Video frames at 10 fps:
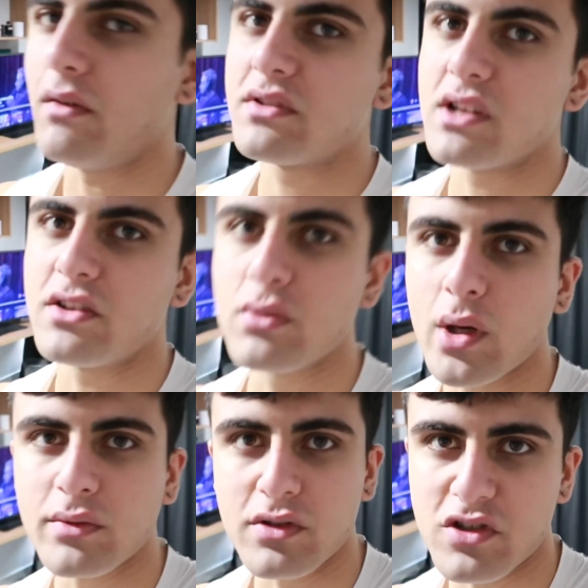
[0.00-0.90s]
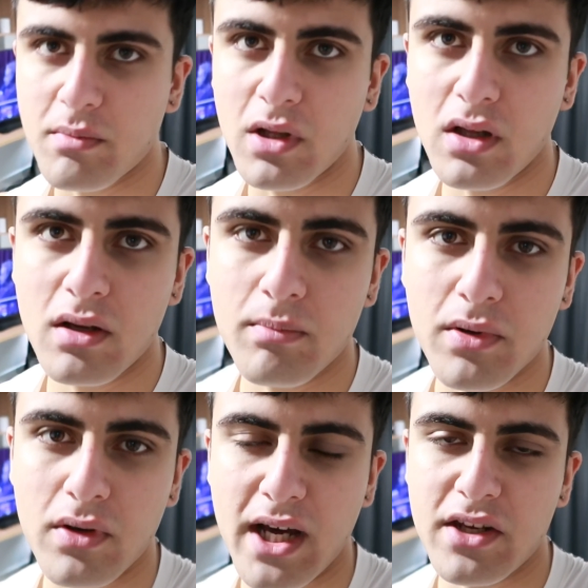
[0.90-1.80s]
obviously I do go to the gym a lot,
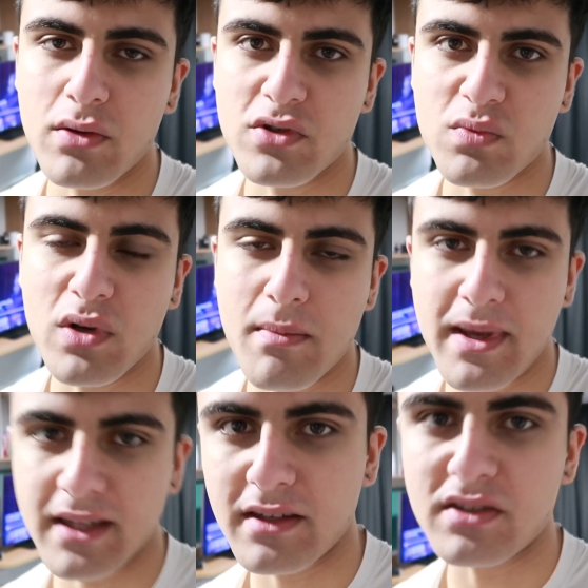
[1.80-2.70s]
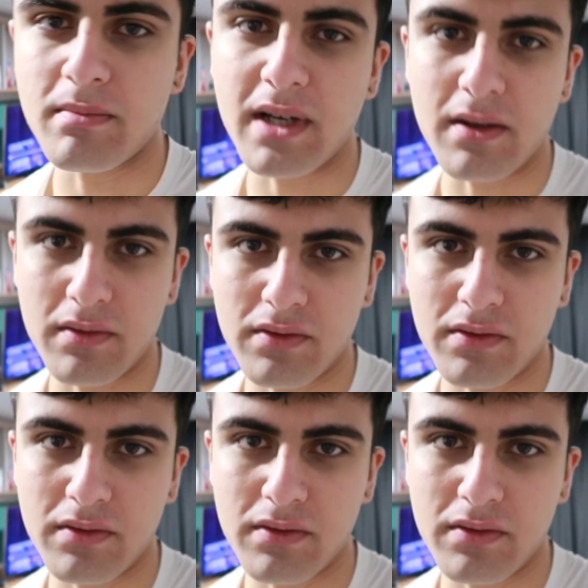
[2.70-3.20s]
but I don't just want to make this about